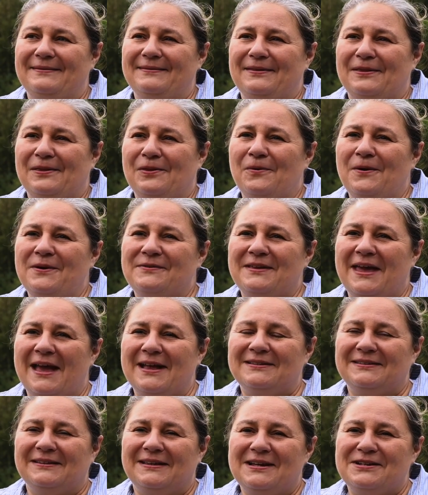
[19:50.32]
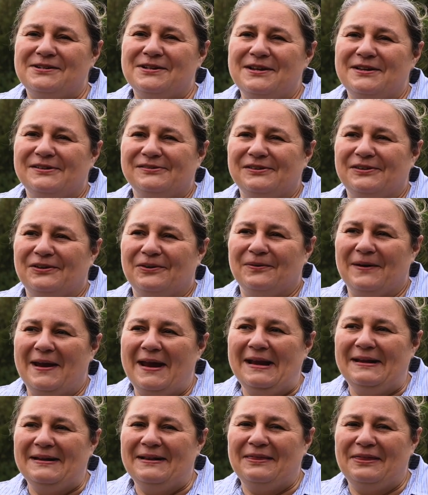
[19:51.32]
Noise cancellation is
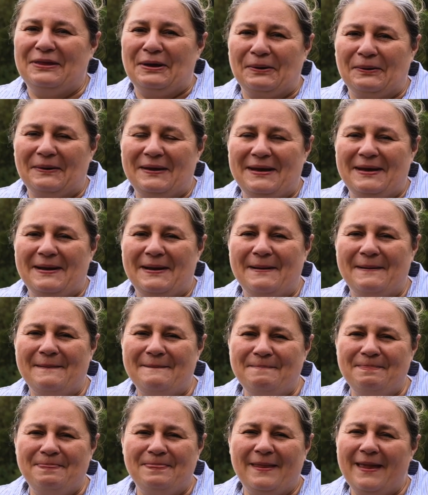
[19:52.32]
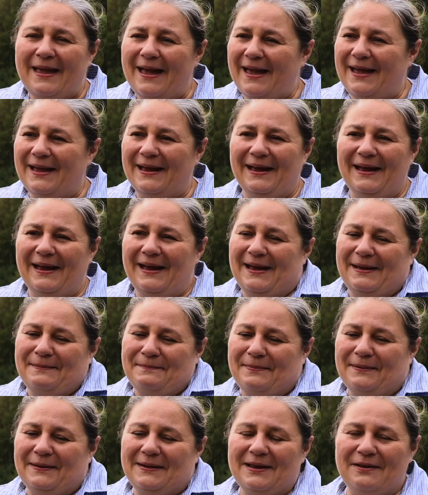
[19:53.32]
great in theory,
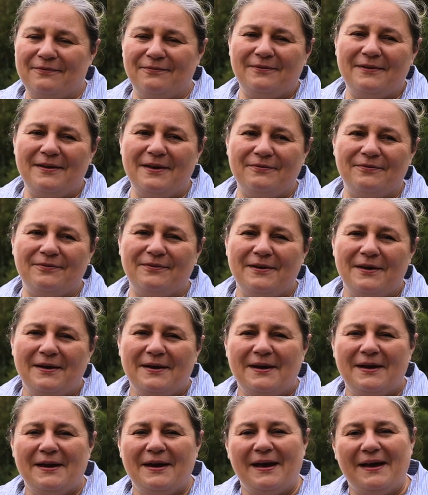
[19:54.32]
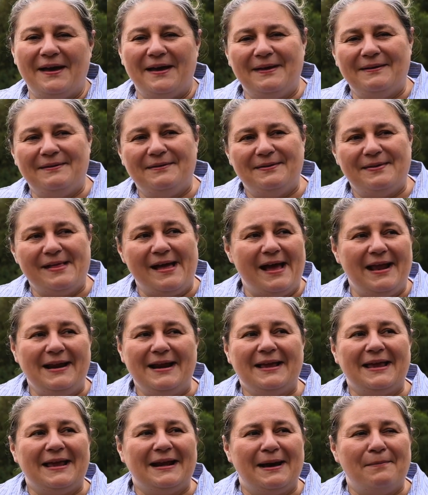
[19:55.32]
but if and
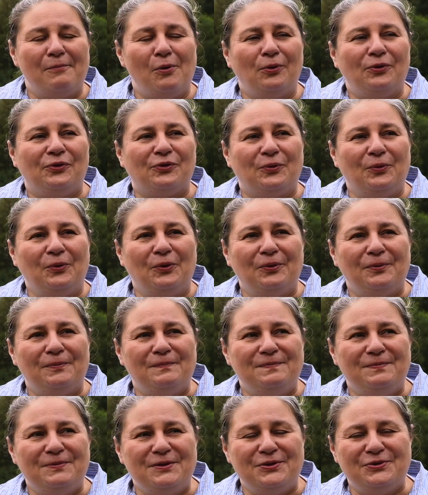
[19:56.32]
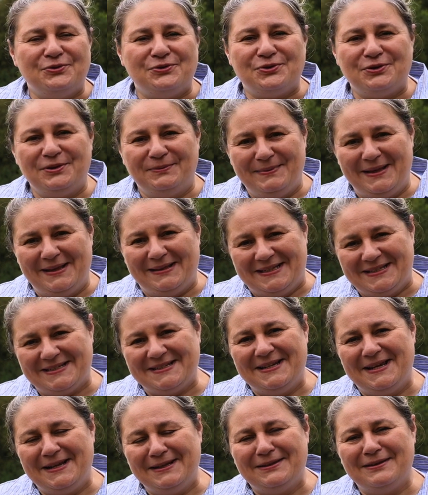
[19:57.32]
again, I'm old school. you should be
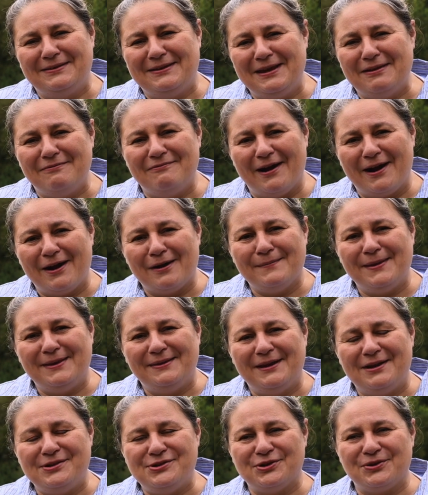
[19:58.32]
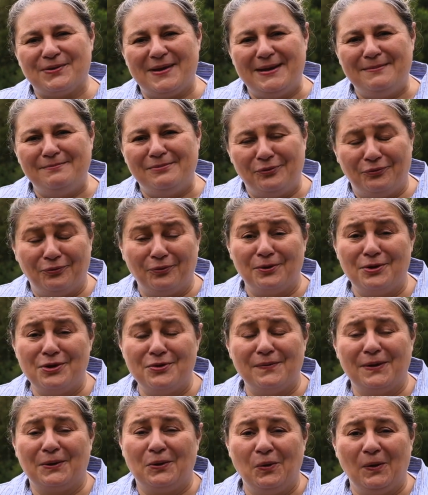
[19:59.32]
listening to the environment that you're in before you
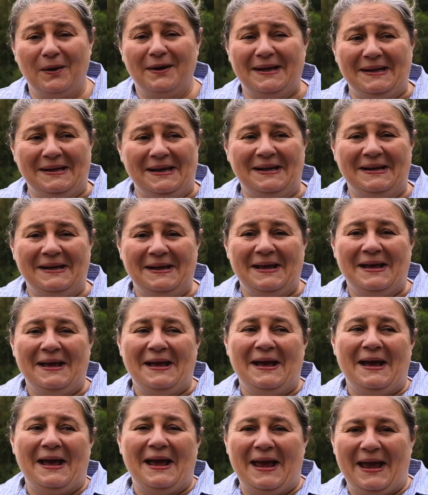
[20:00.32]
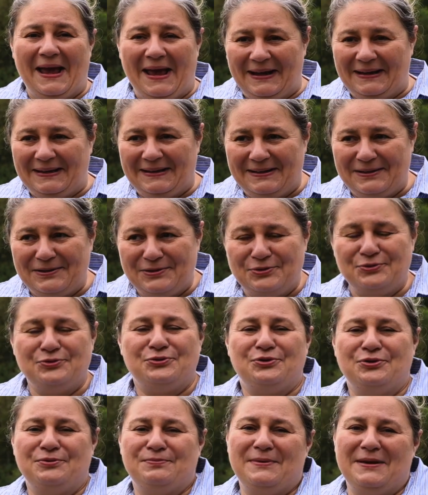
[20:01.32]
record in it, and you
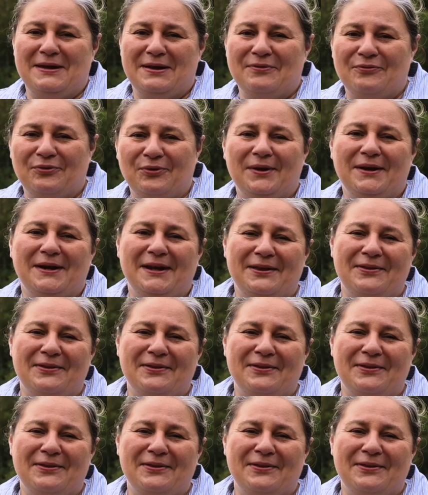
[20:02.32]
should be avoiding